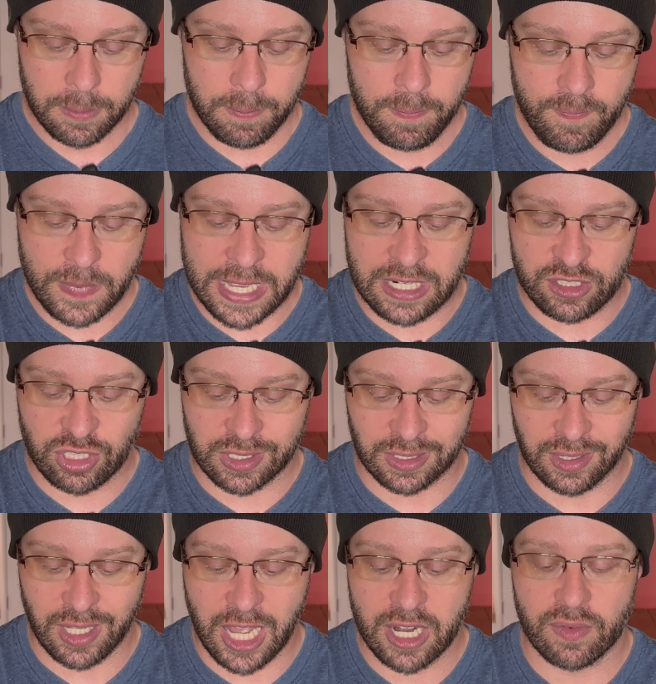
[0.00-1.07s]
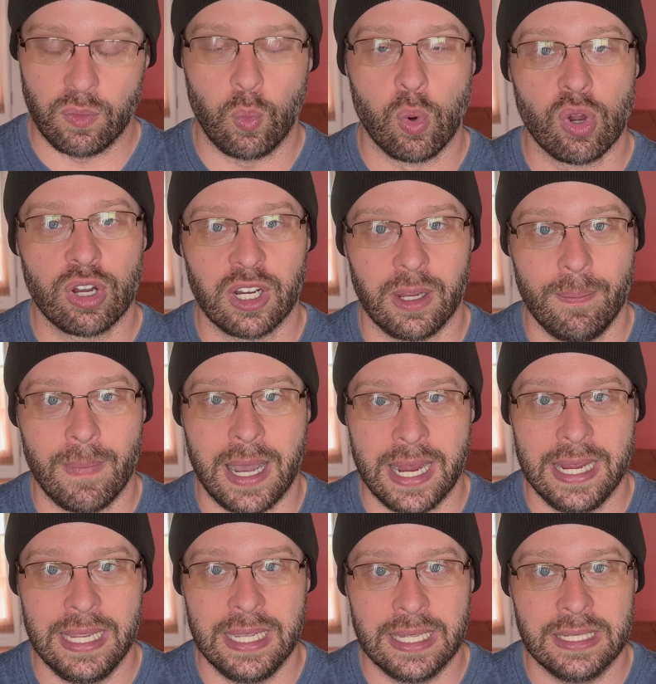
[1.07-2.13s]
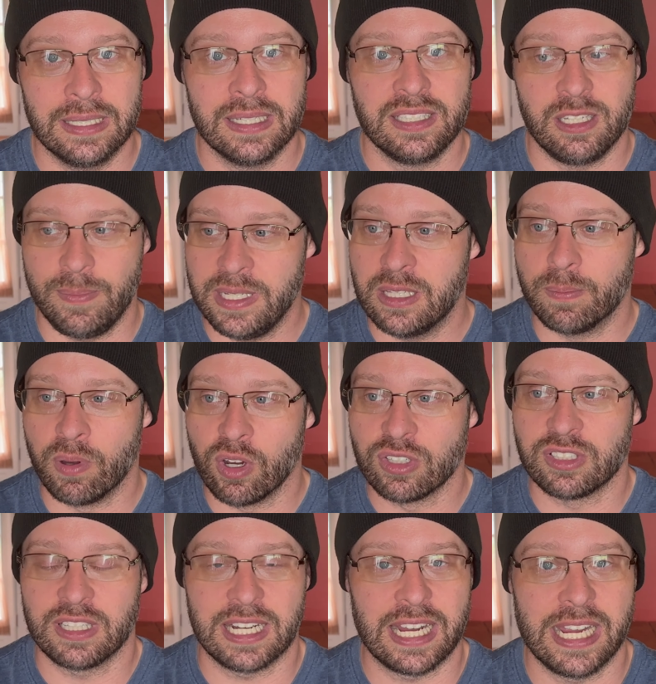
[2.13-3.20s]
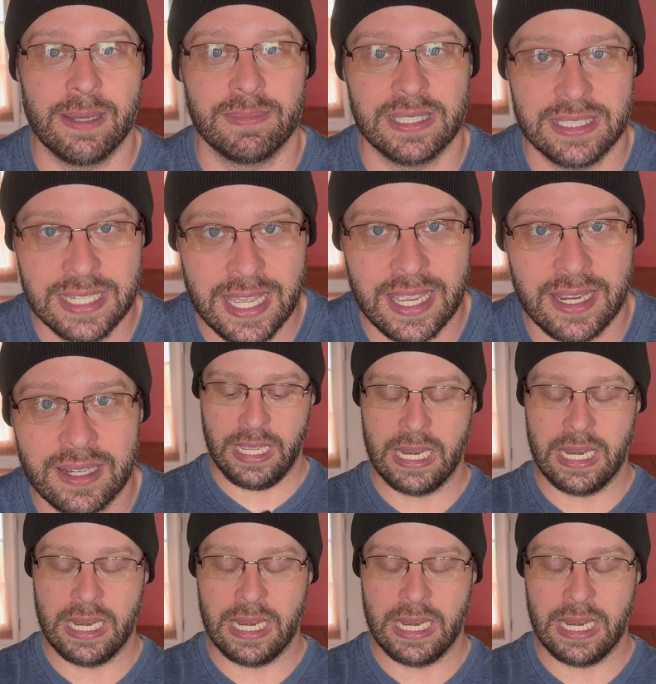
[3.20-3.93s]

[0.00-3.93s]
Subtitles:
And it took a lot of work on my end to be the person that I am today.